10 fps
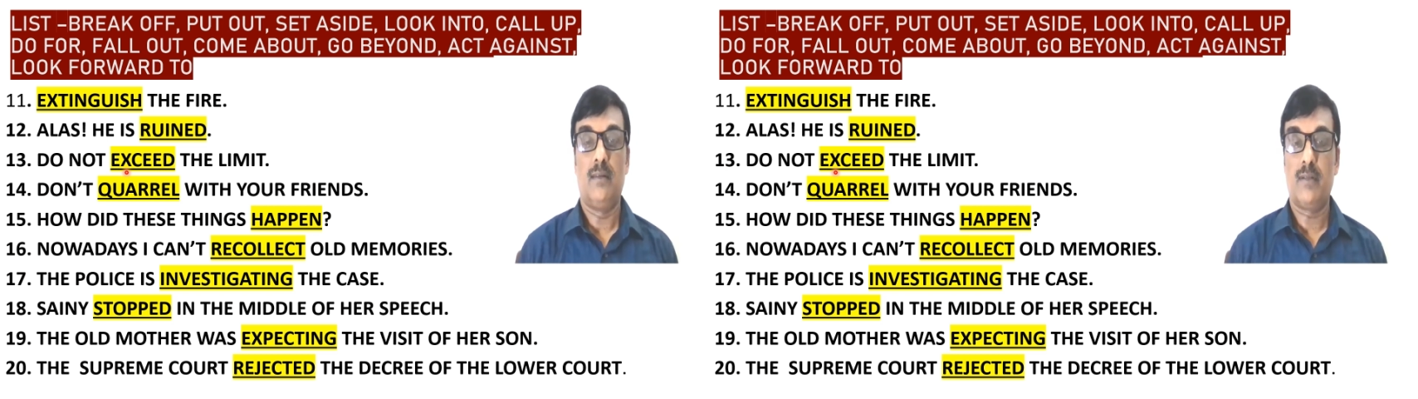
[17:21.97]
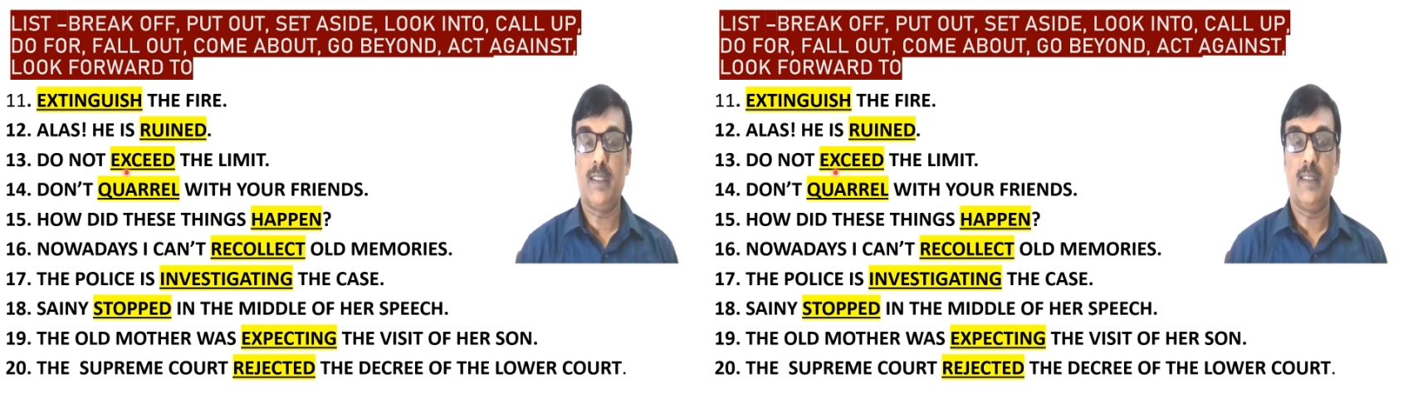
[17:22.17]

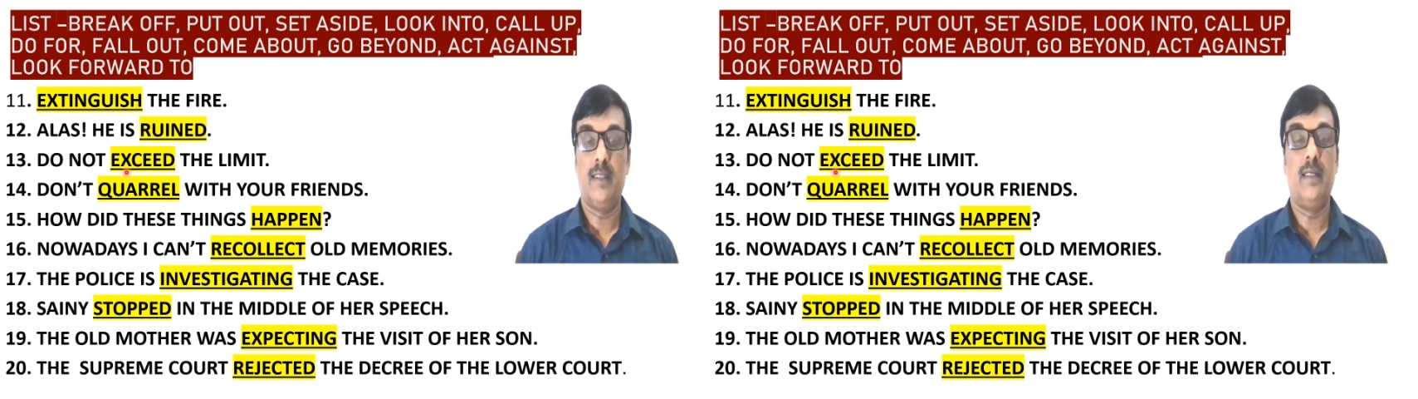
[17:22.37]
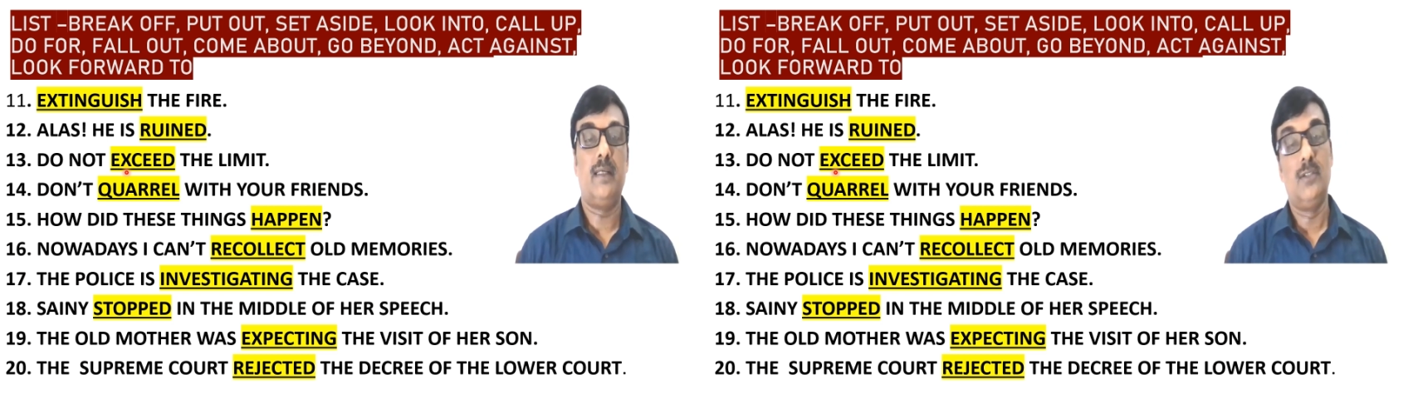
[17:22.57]

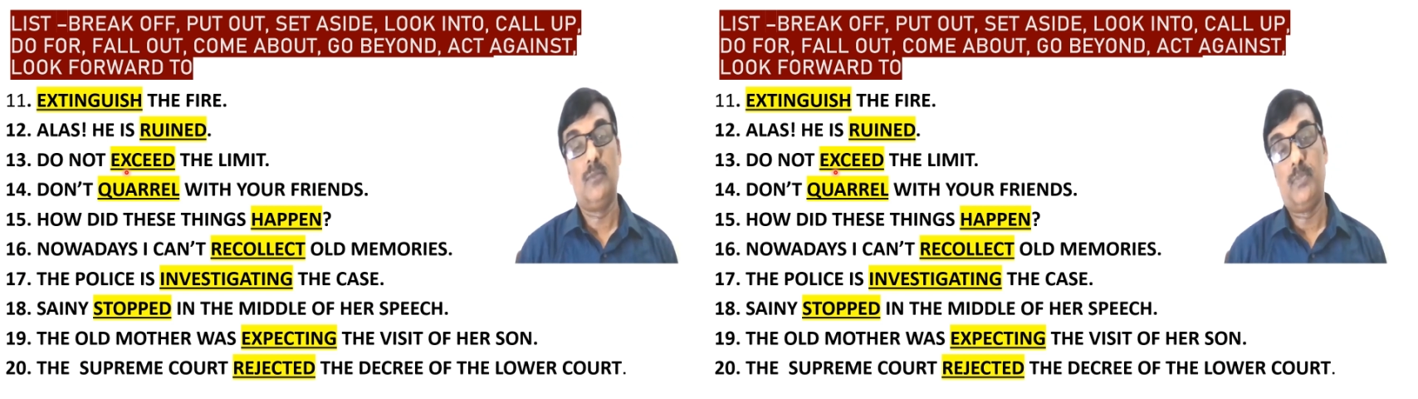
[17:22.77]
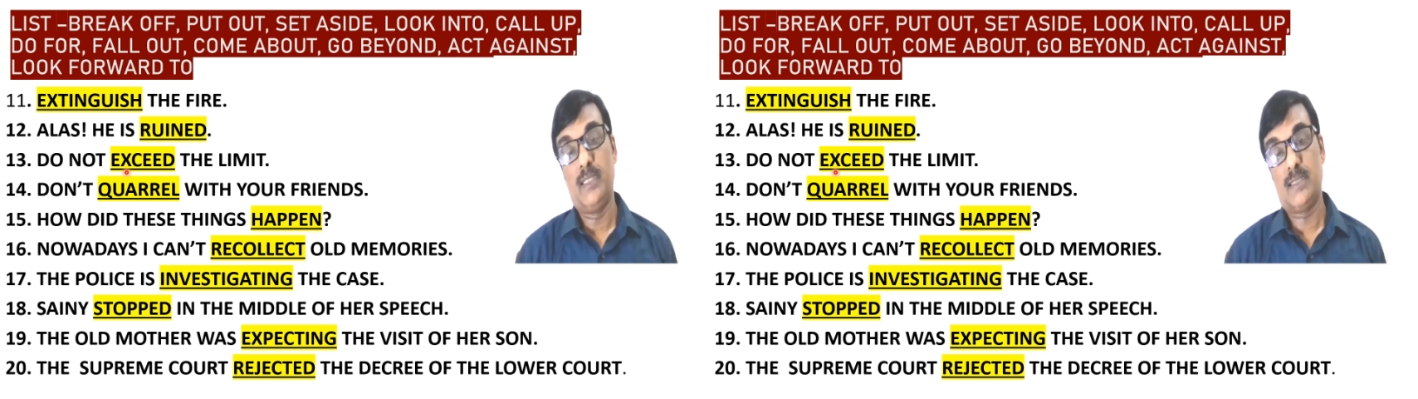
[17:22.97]
Okay,
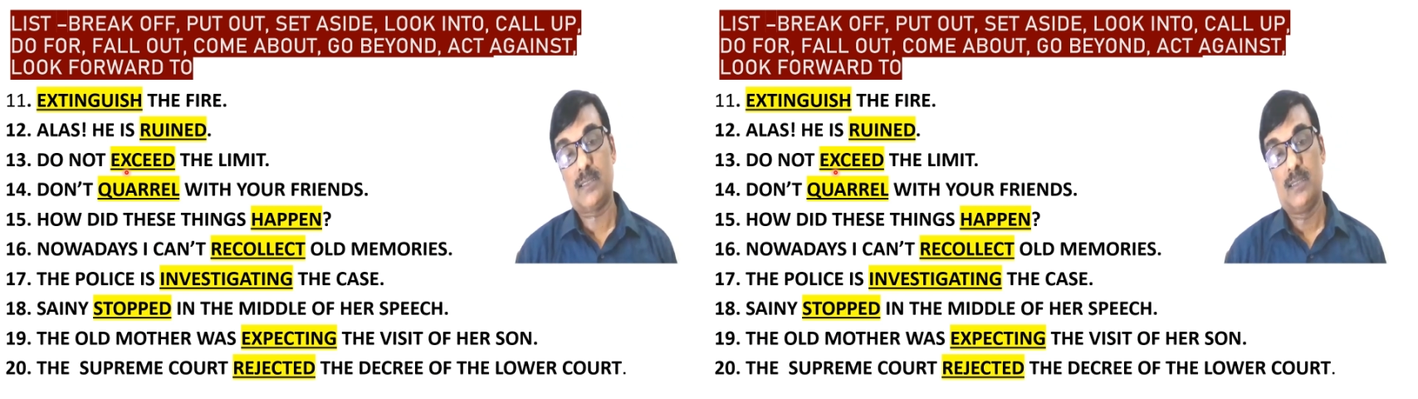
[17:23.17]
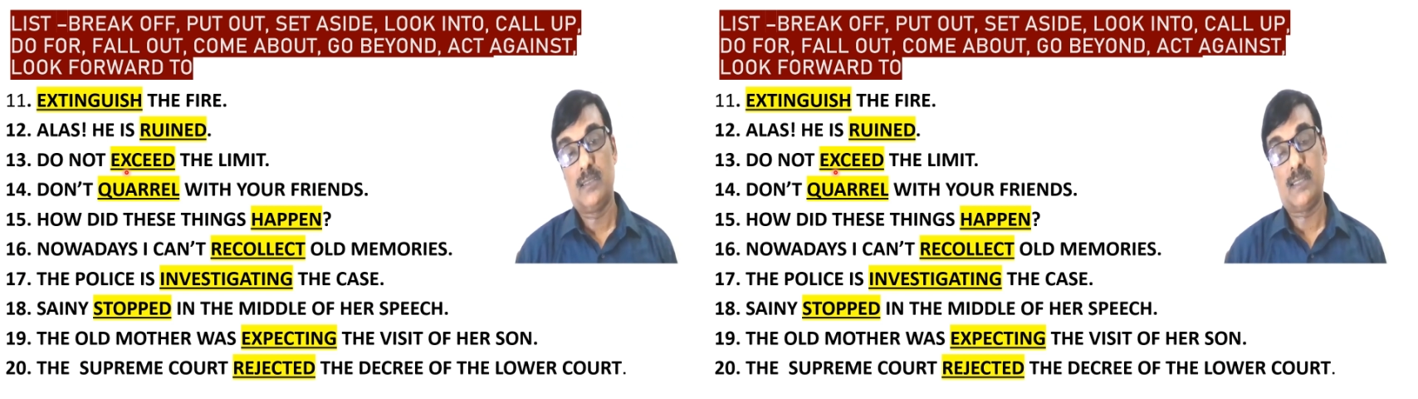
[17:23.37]
you
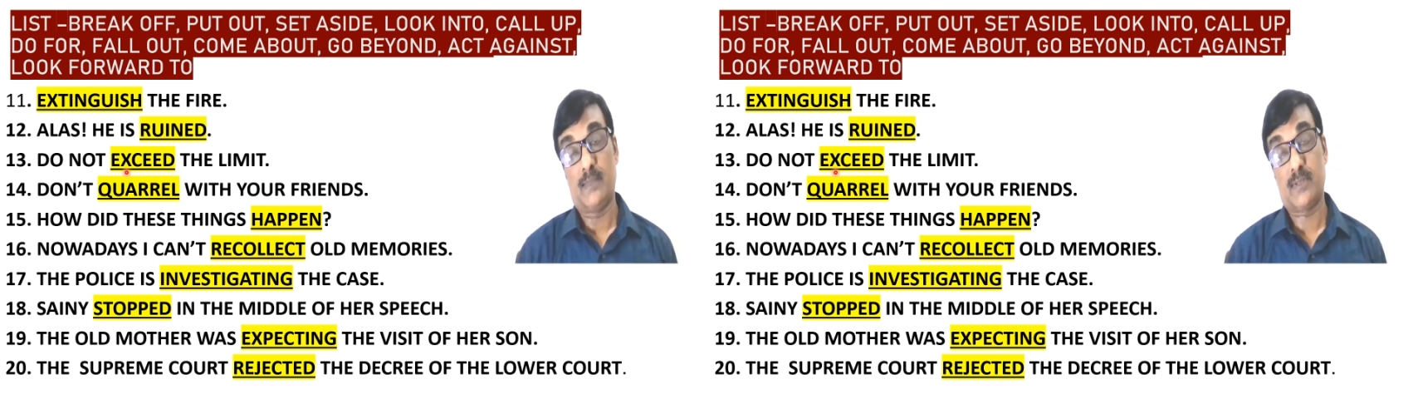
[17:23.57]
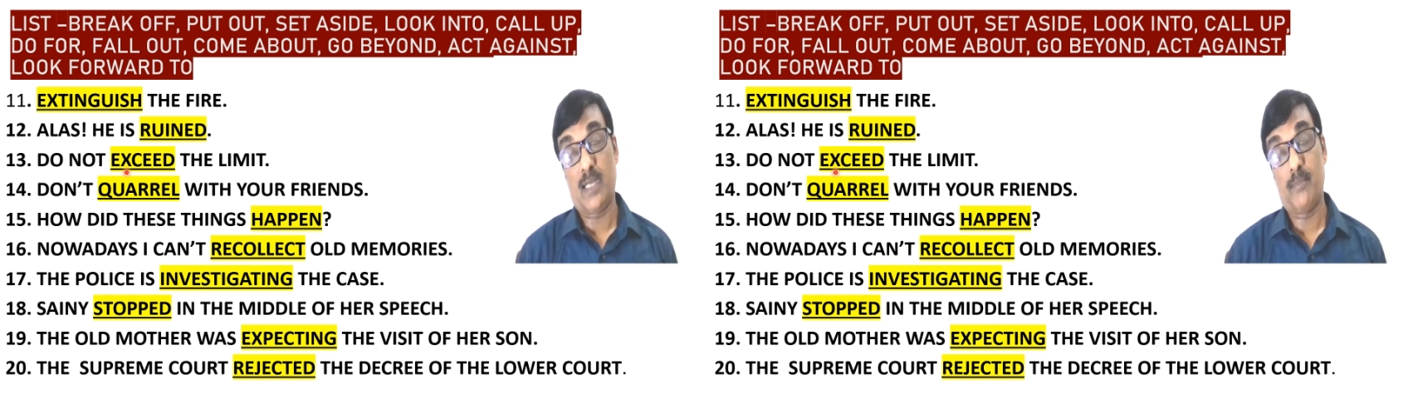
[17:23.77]
please
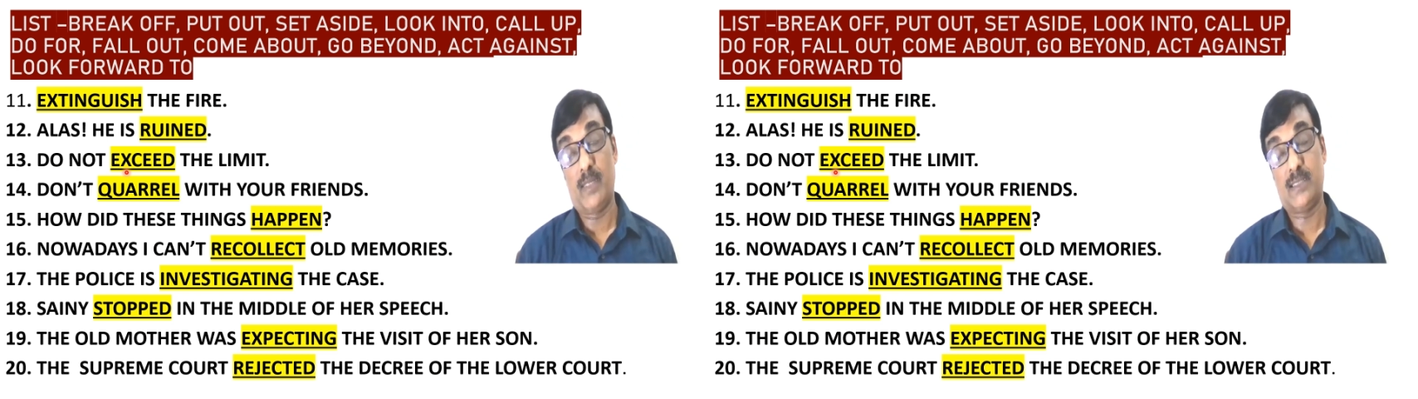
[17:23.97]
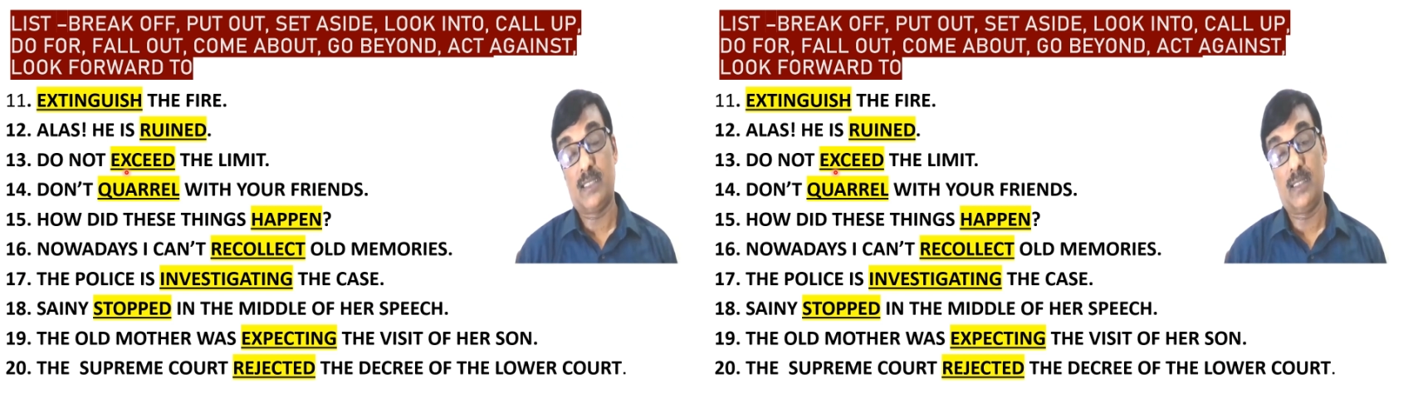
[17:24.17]
subscribe
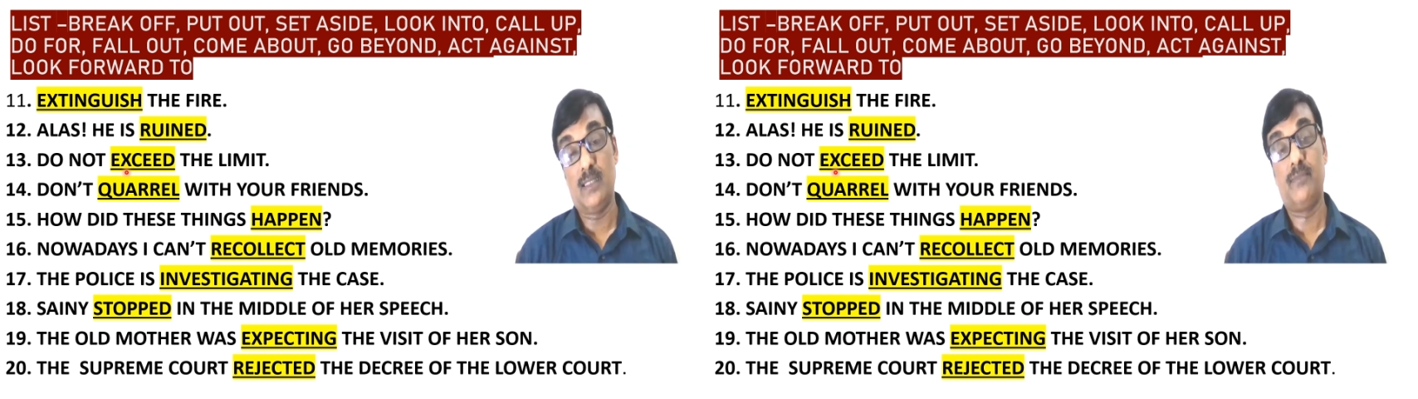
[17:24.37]
my channel.